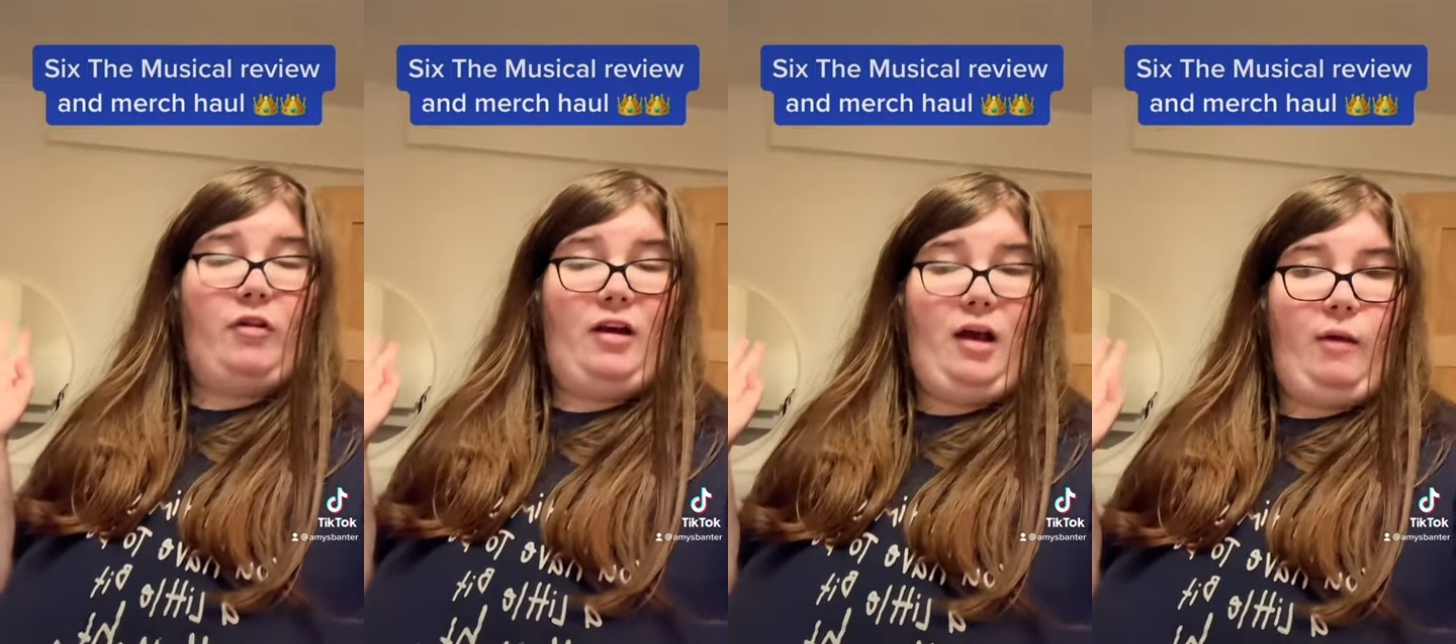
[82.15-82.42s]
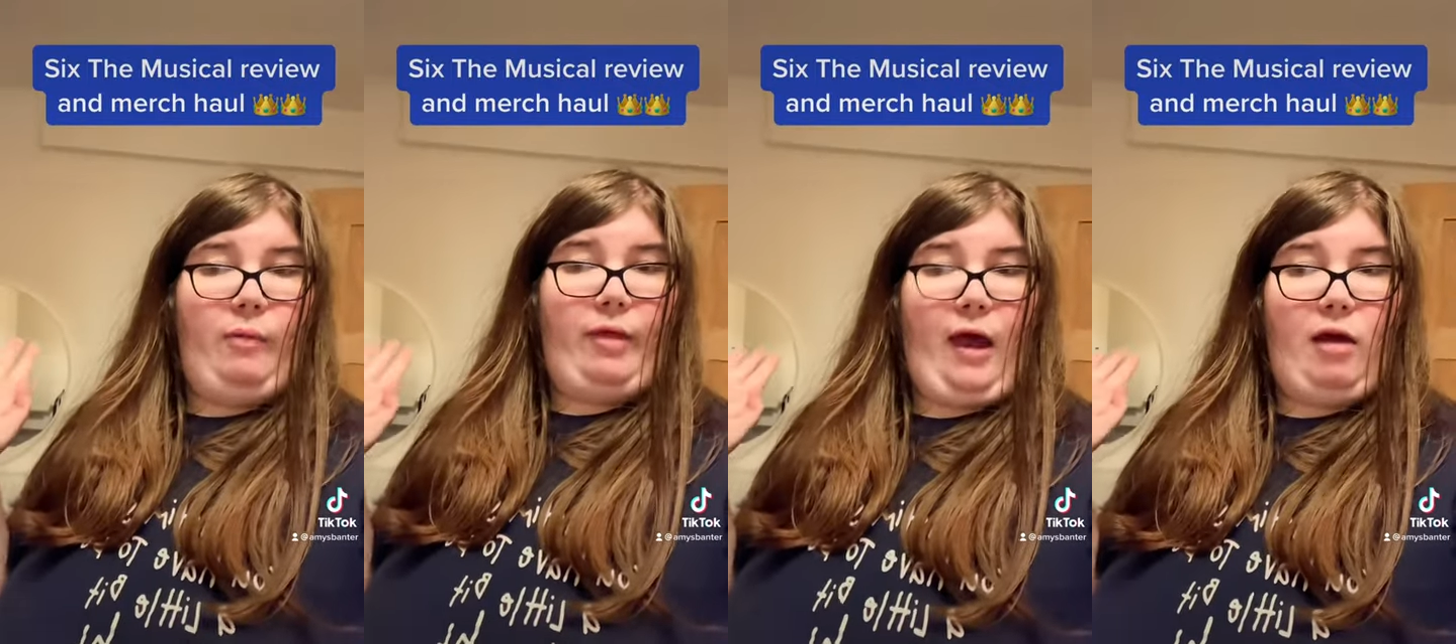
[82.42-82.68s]
a
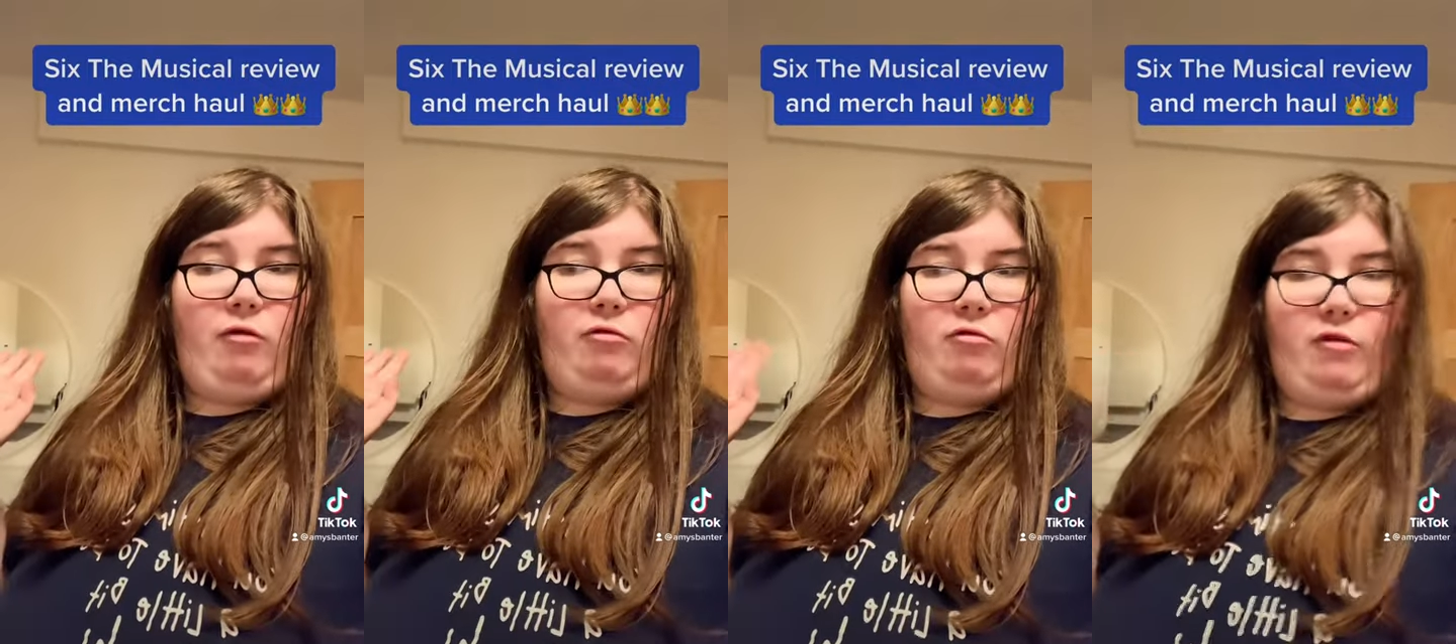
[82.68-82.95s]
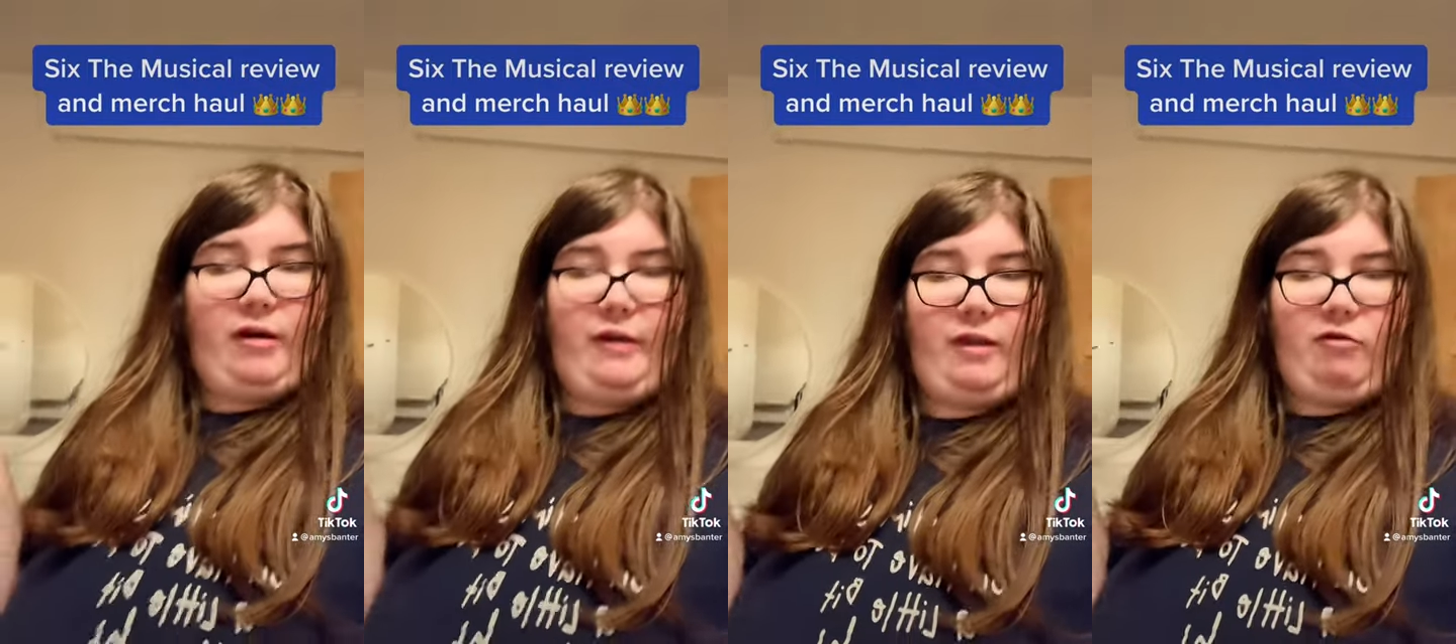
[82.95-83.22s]
couple that I
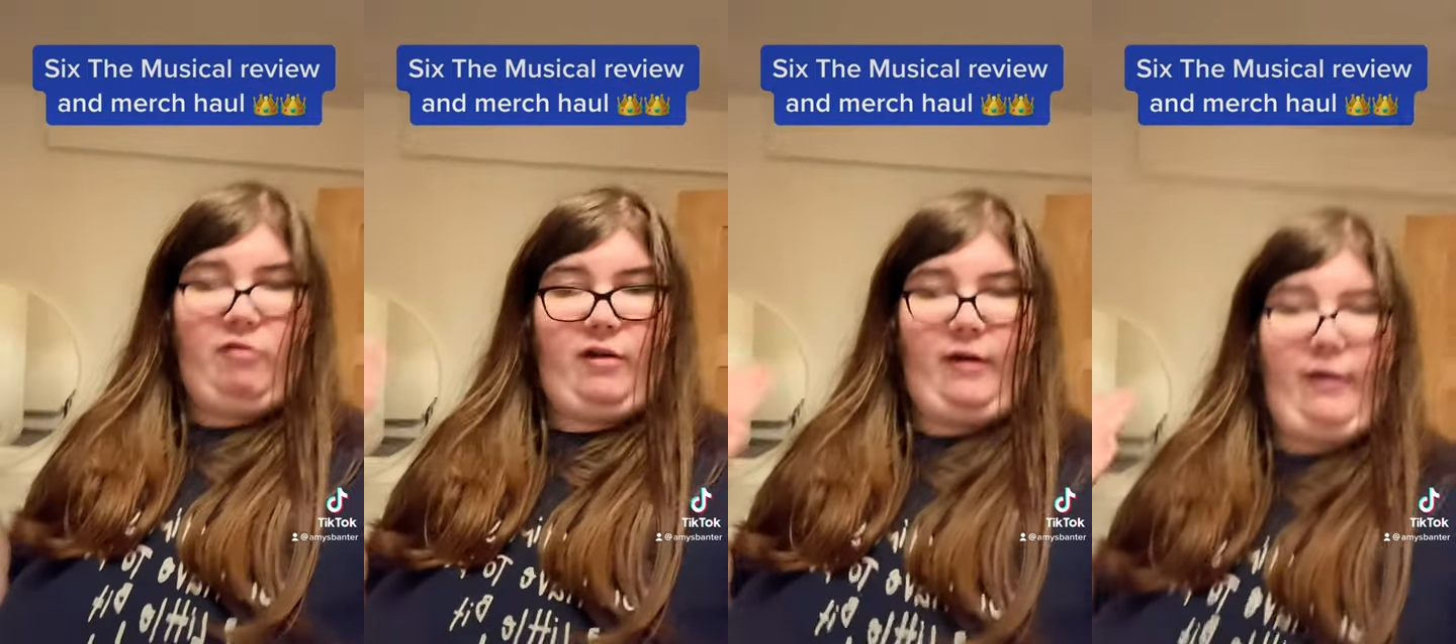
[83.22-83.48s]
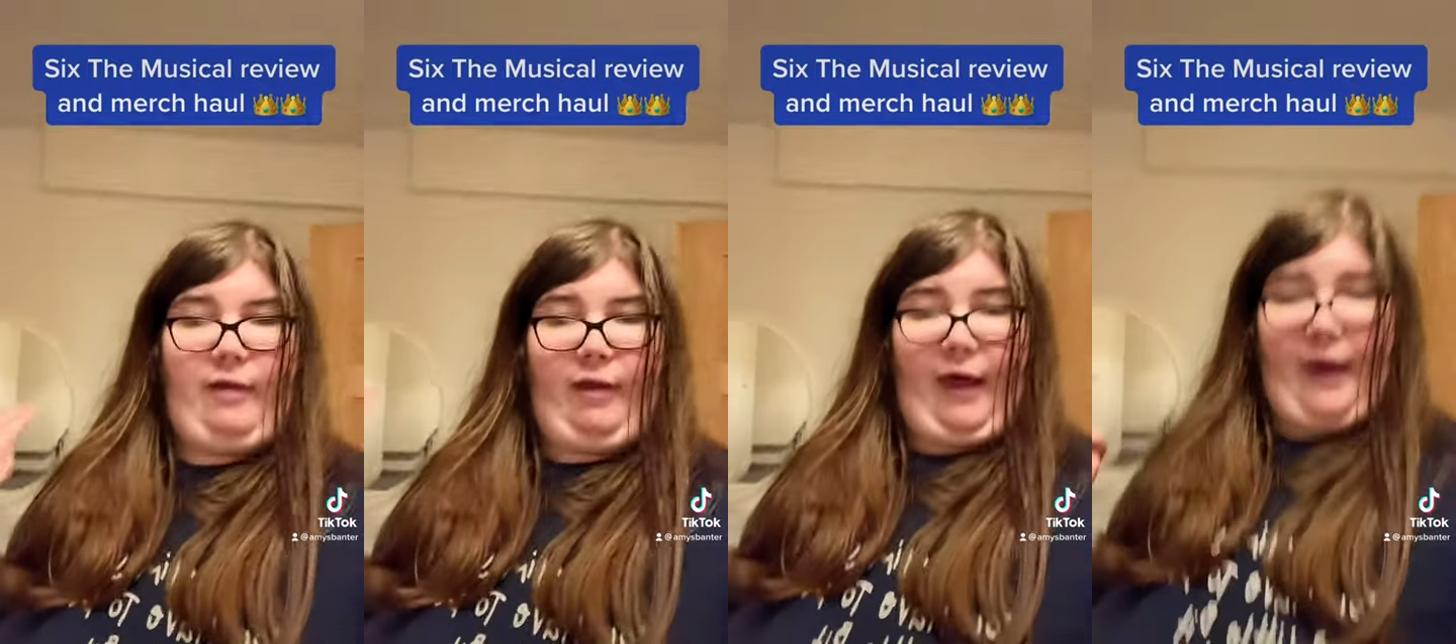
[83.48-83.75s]
really,
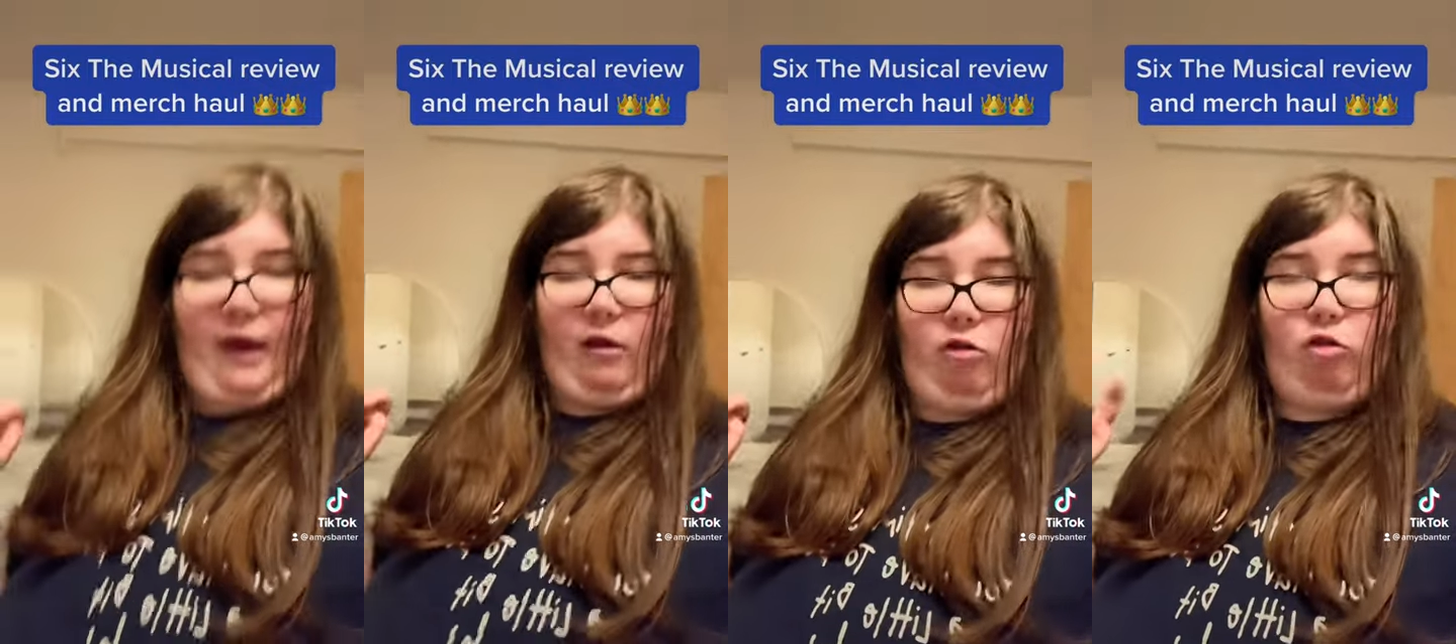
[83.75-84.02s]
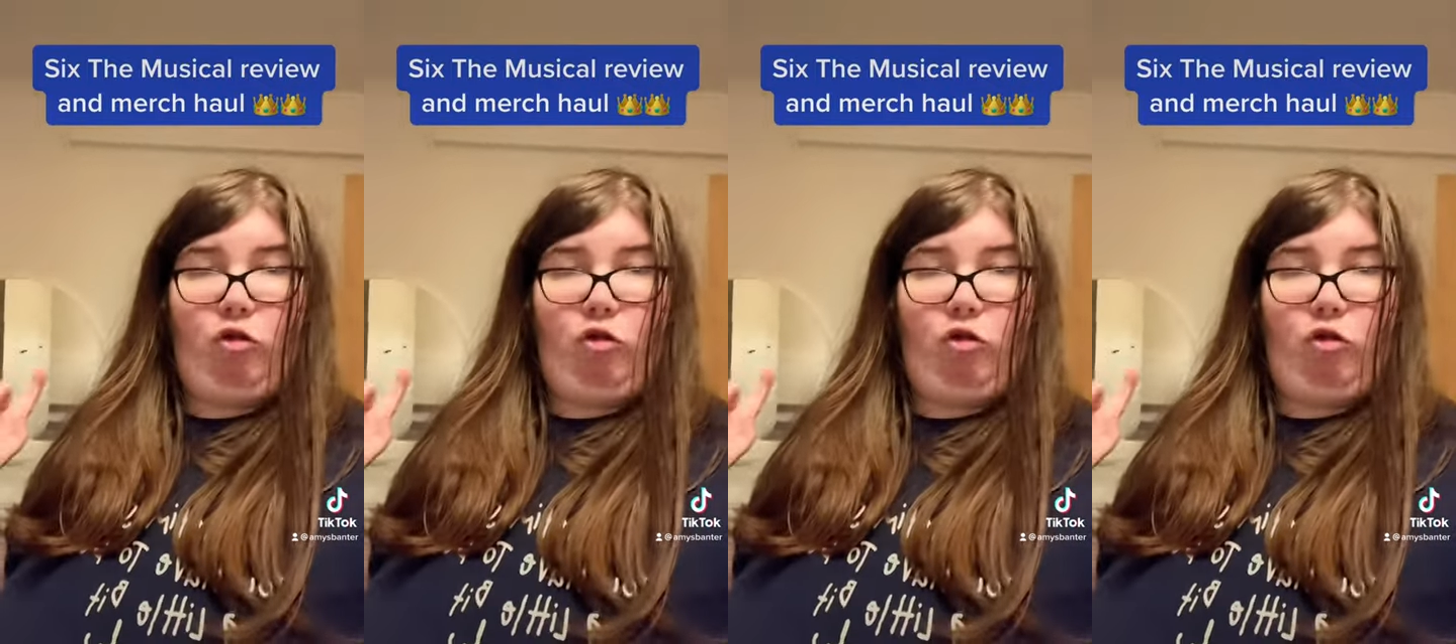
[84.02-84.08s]
really liked.